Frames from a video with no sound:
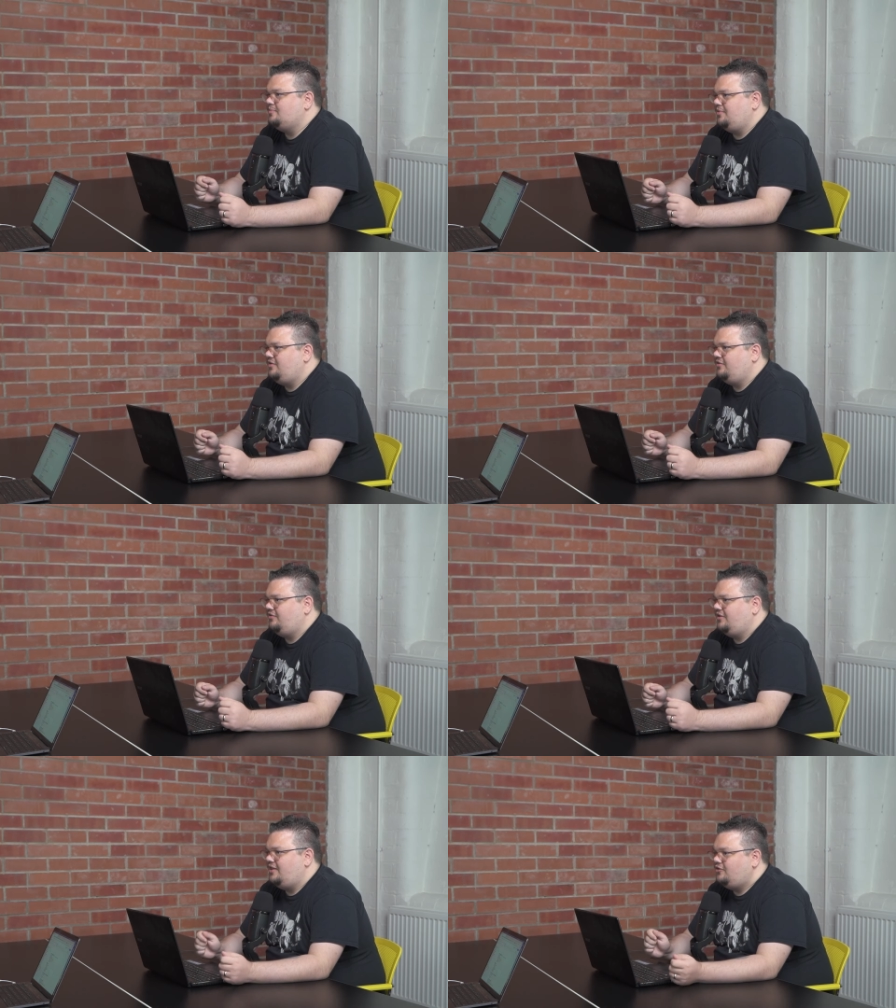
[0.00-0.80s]

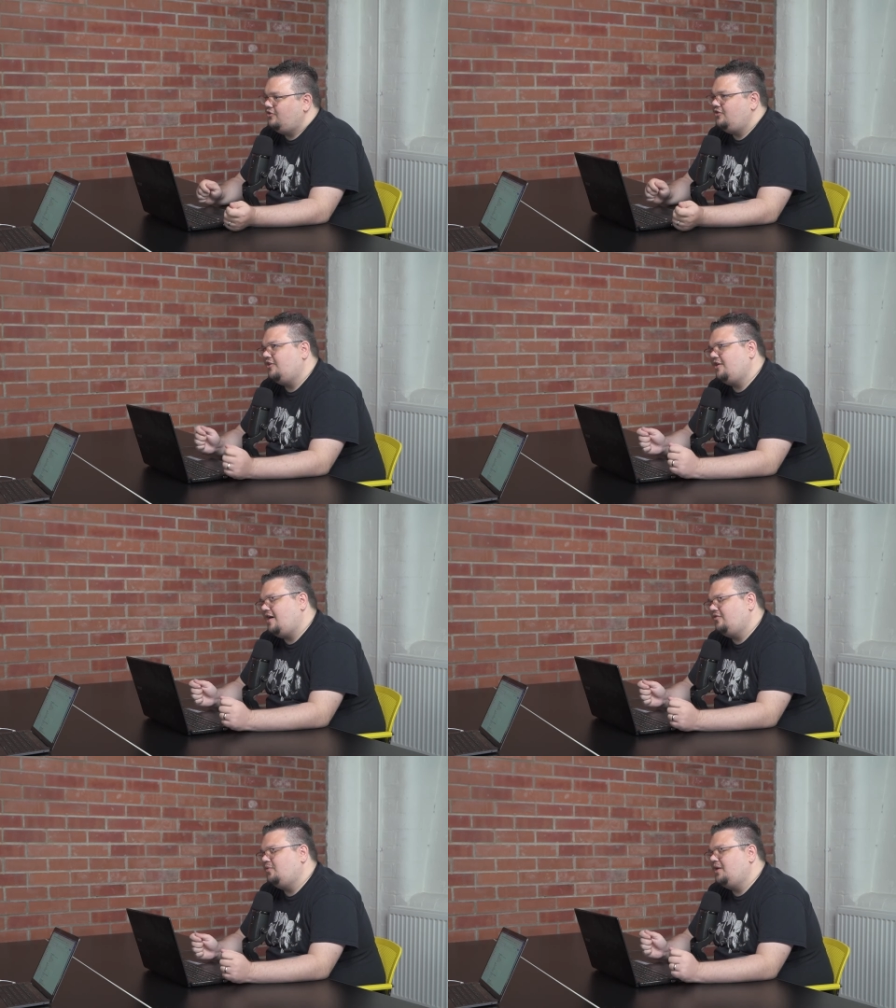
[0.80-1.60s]
brief. And they took the other
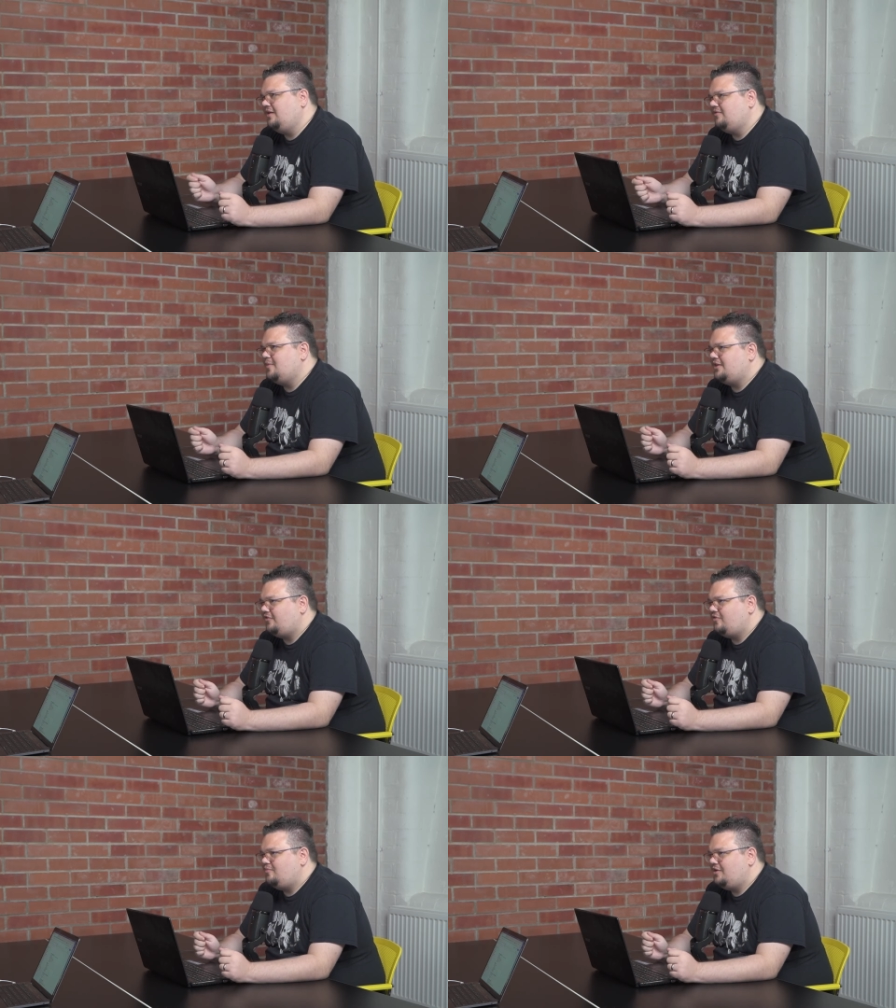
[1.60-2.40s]
half away and gave them a
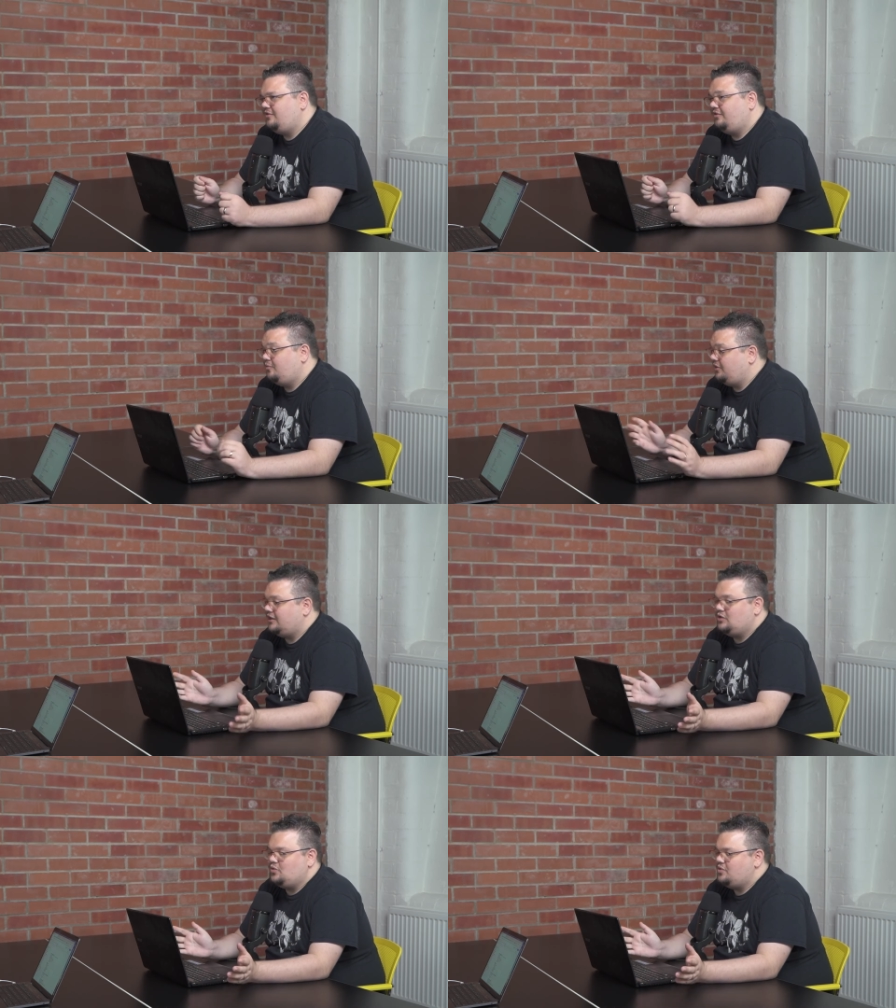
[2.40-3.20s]
different brief. We
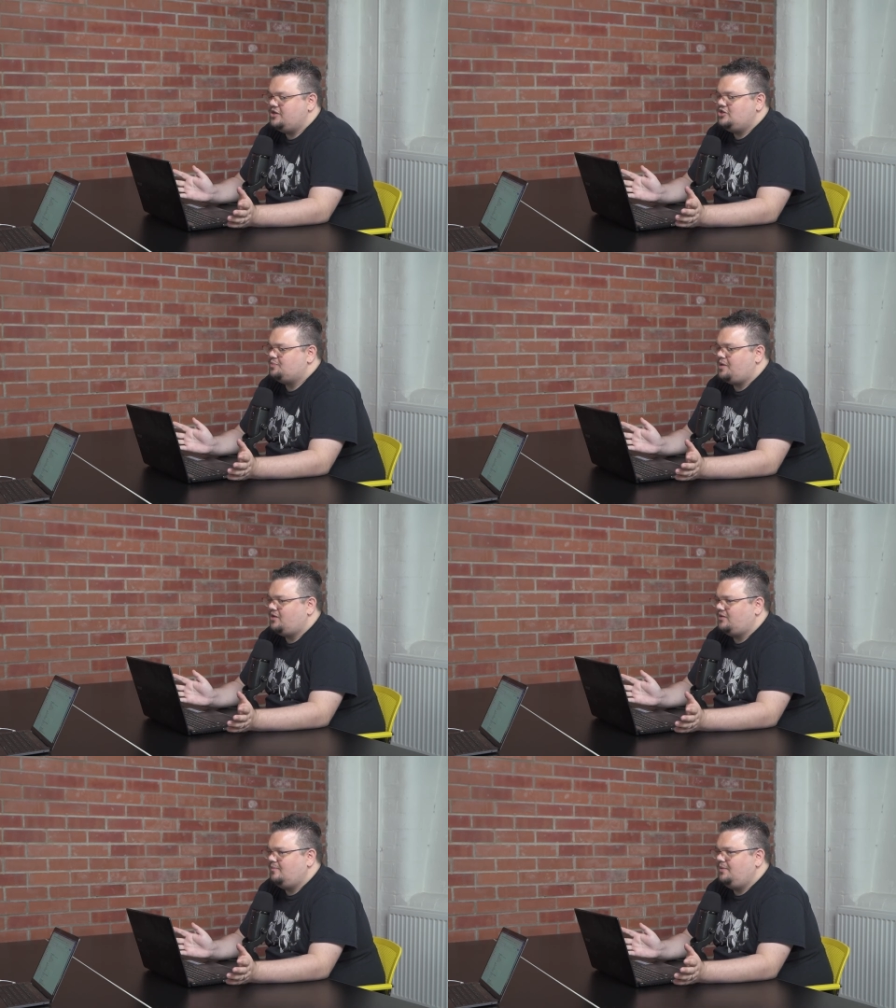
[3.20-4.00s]
didn't know what each
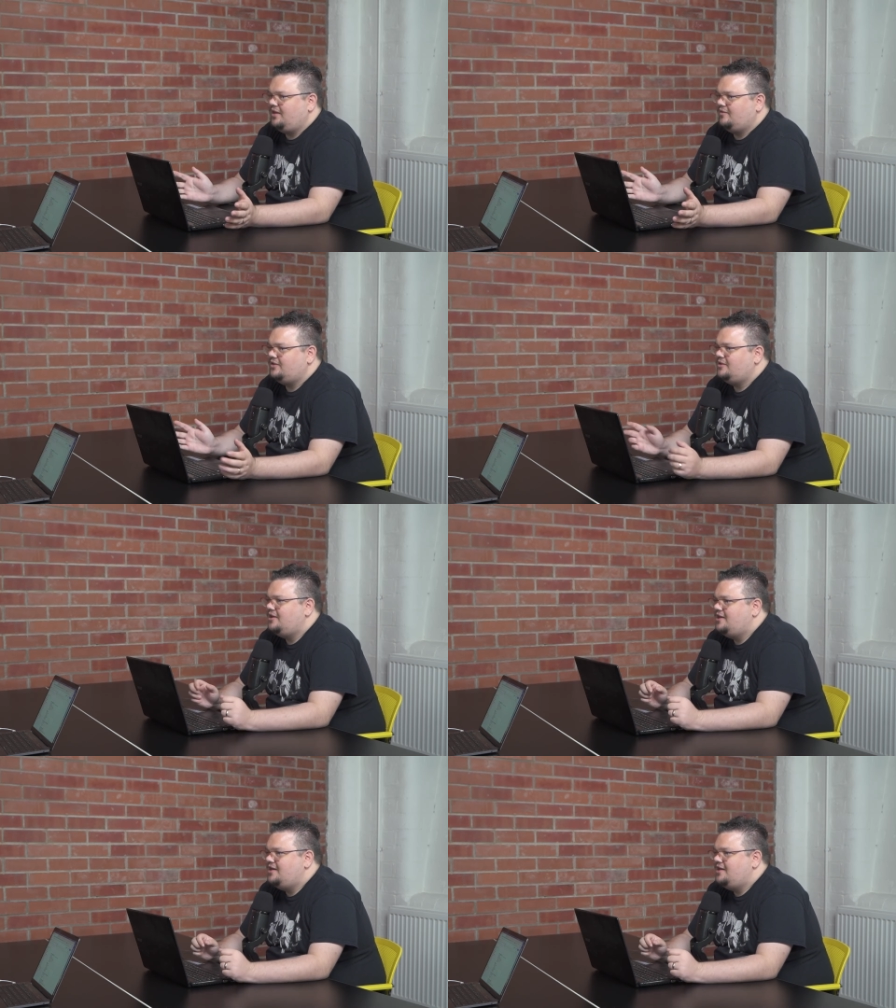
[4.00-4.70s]
party had been given.